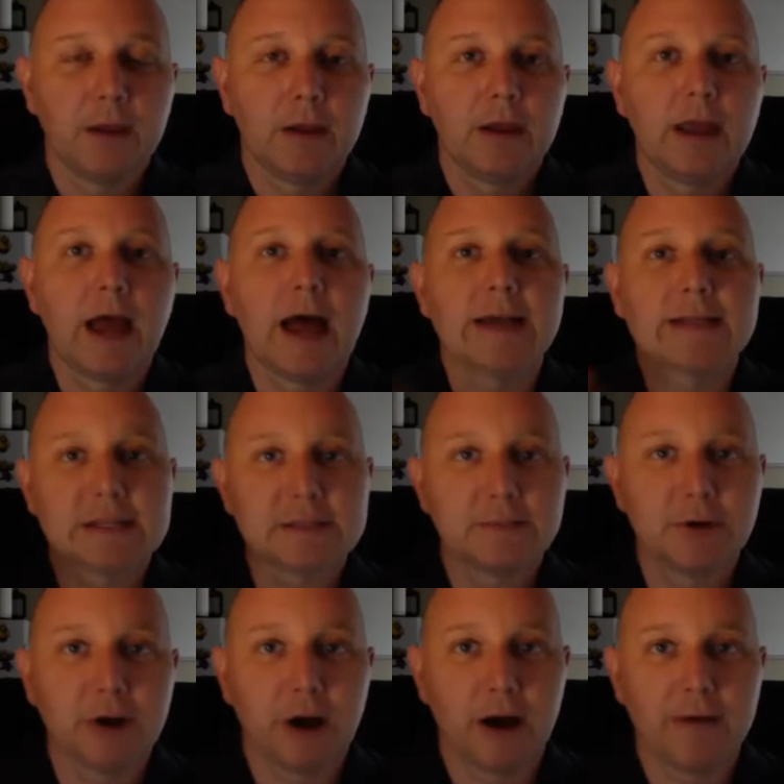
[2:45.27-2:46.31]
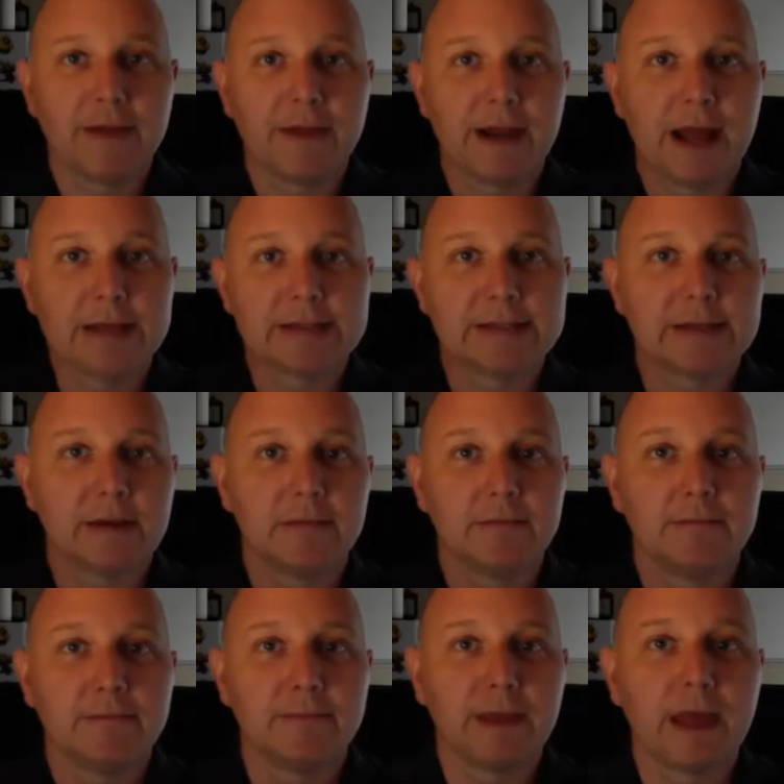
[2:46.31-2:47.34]
gas that's put off that has
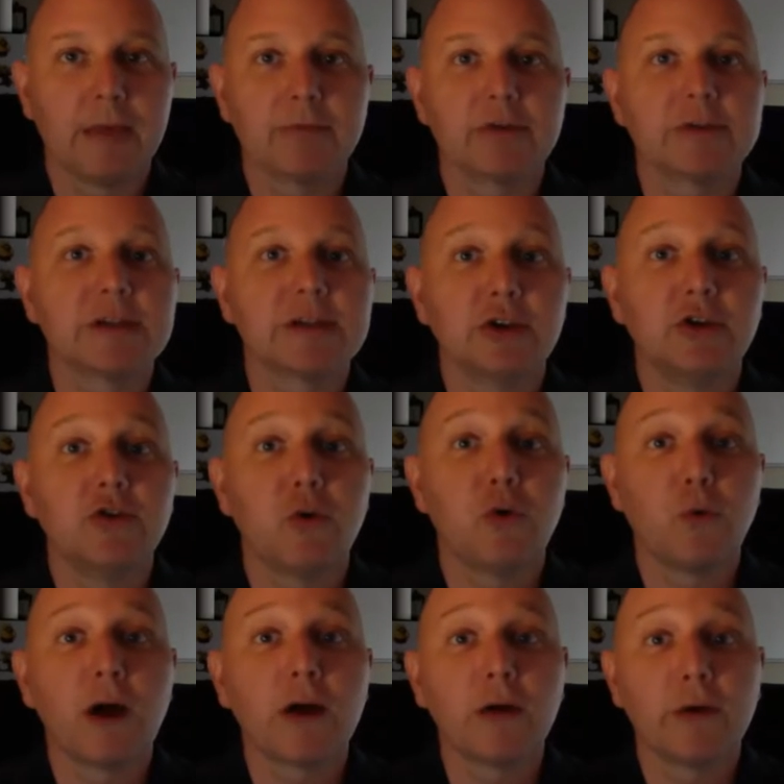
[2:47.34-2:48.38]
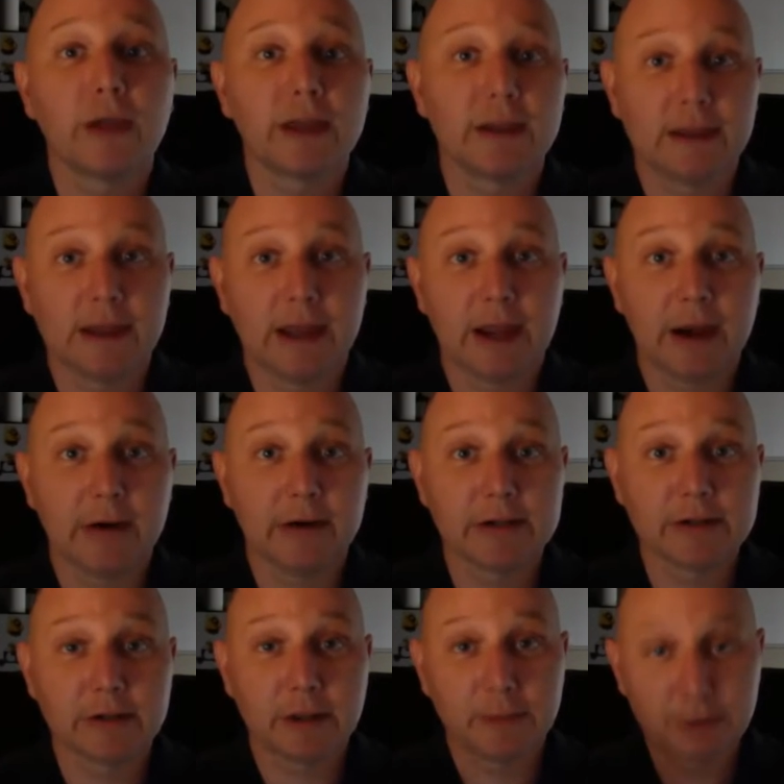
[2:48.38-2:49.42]
some chemicals in it you don't want going into the air, and
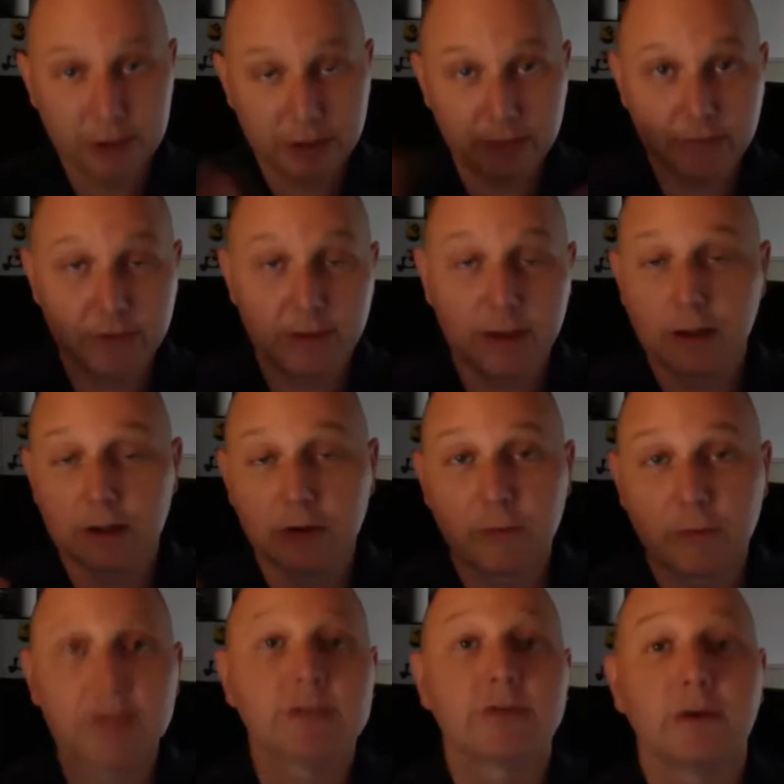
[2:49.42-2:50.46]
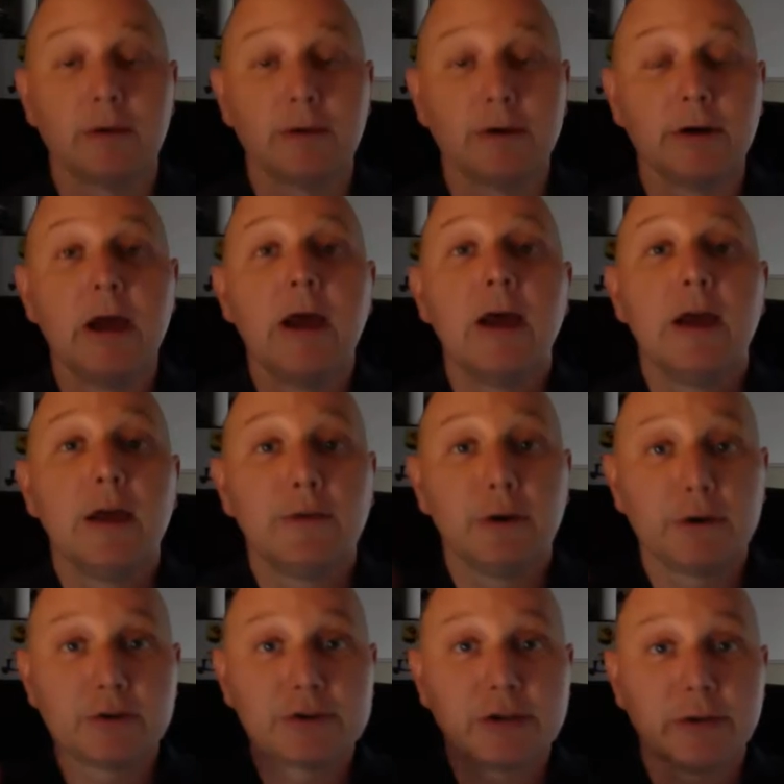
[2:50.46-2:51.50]
so they put it through a thing called a wet scrubber. If you
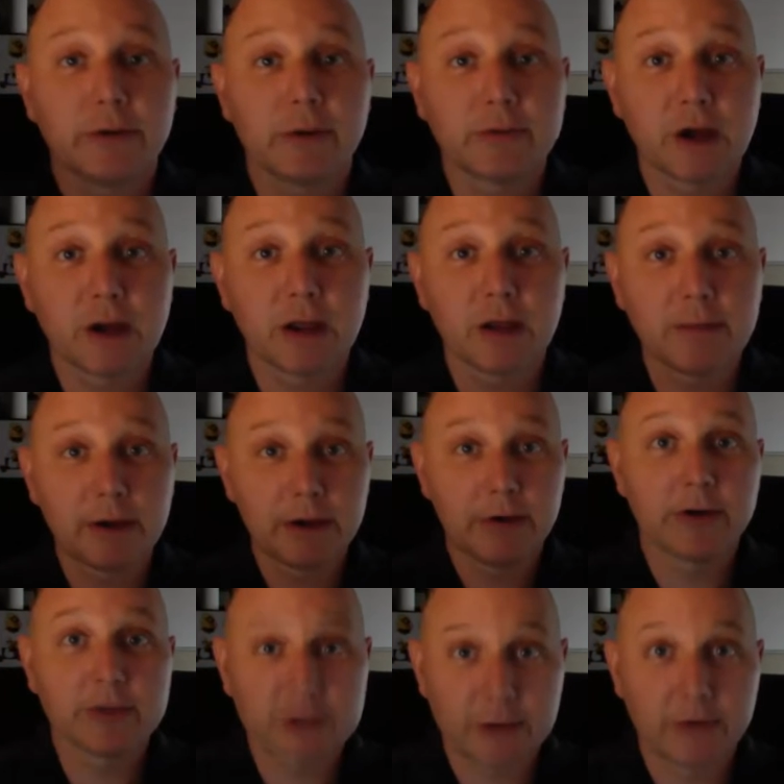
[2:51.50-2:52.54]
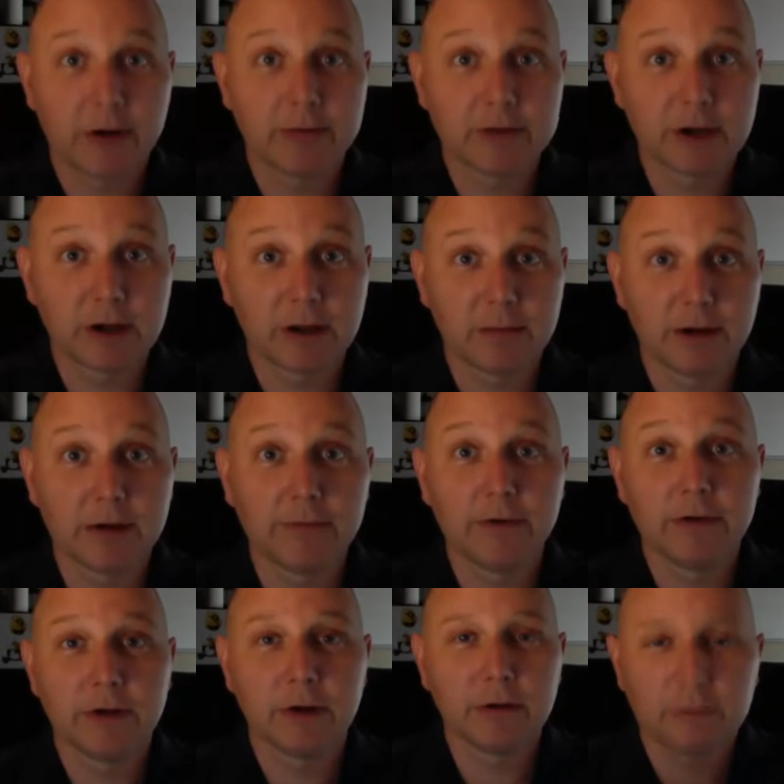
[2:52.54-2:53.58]
understand what I'm talking about, you understand what I'm talking about. If you
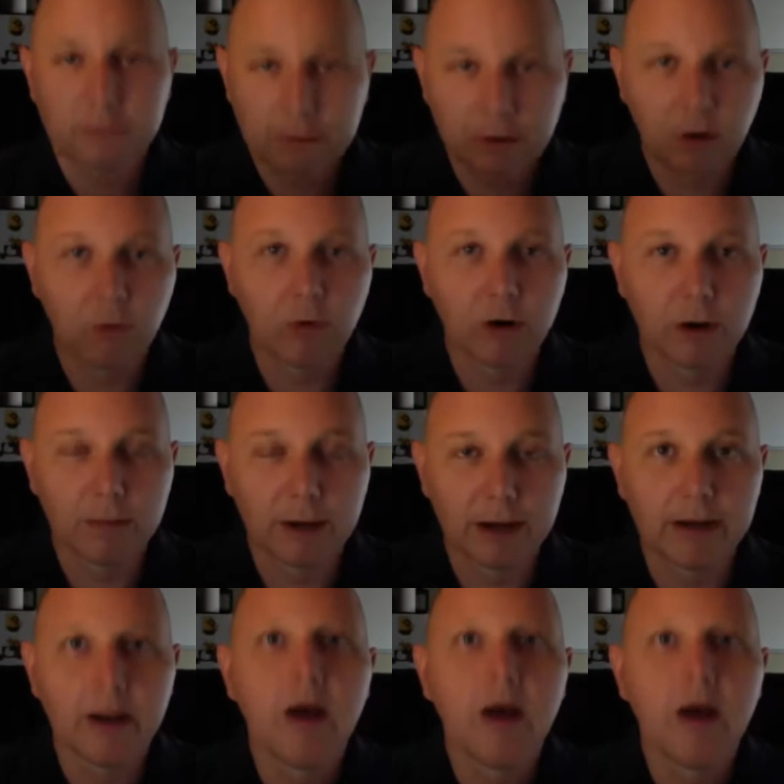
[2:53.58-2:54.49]
don't, don't worry about it.